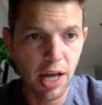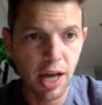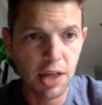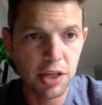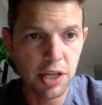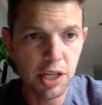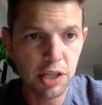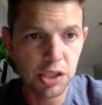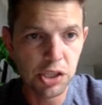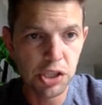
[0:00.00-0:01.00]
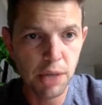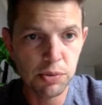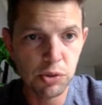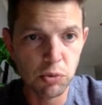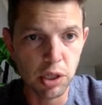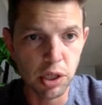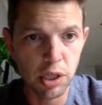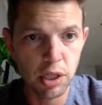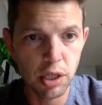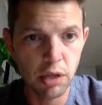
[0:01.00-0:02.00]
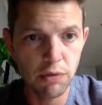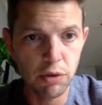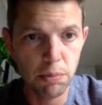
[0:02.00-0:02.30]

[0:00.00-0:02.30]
I think the shapes work if you